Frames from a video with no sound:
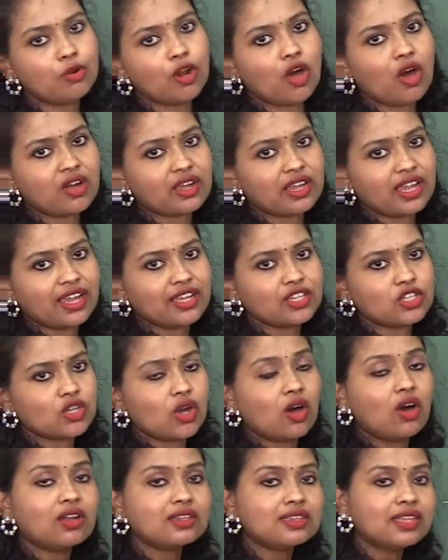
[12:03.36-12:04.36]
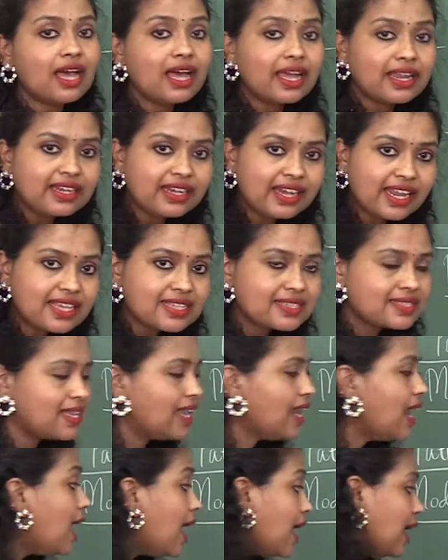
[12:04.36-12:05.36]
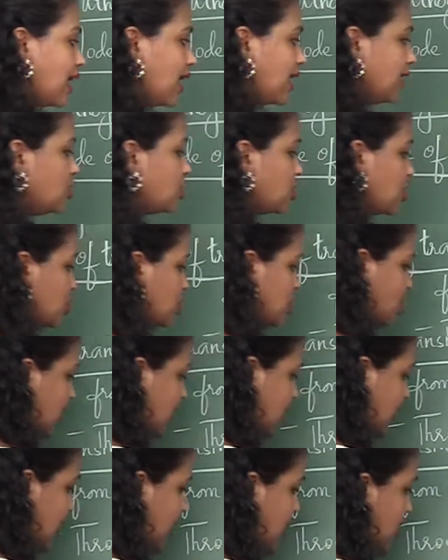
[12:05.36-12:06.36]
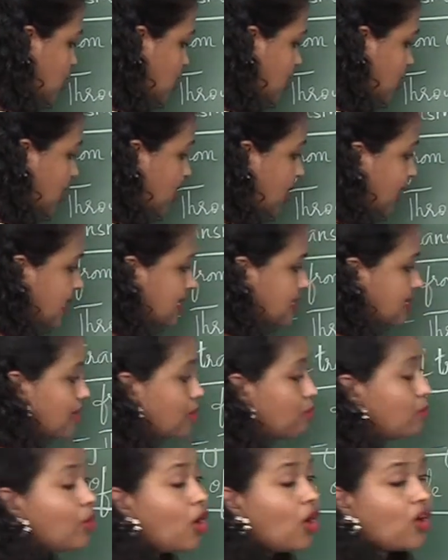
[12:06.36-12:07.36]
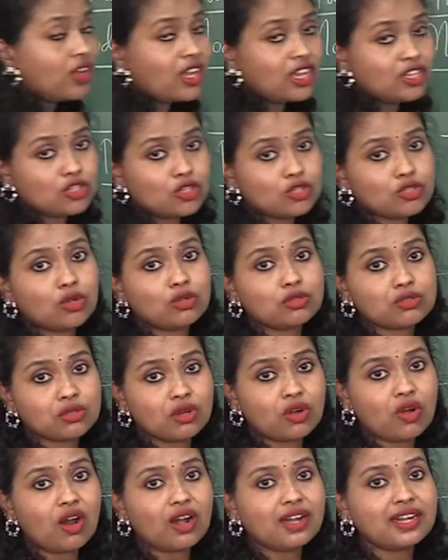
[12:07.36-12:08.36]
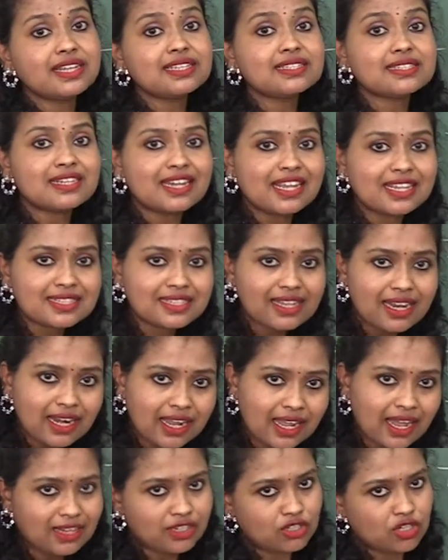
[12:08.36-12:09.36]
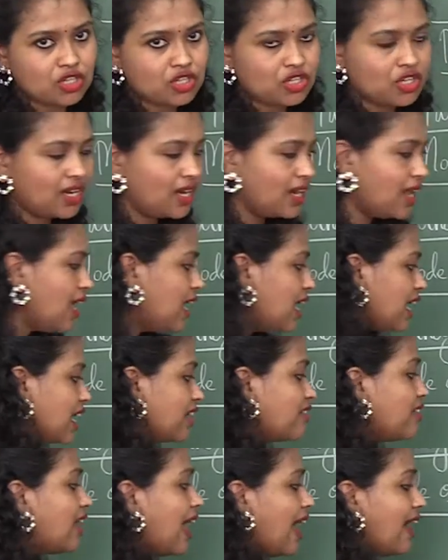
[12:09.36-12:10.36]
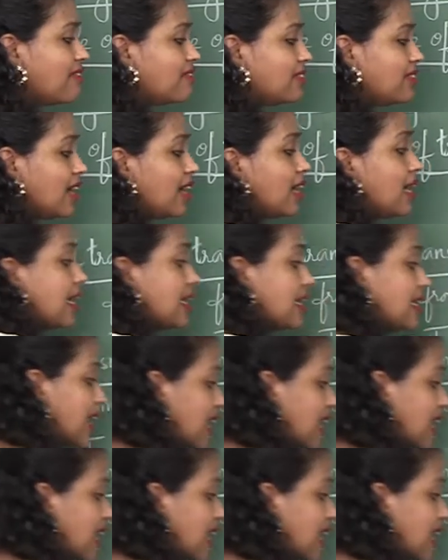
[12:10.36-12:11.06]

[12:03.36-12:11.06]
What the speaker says: blockage or the nasal congestion. So the nasal blockage is also called as nasal congestion. He will have the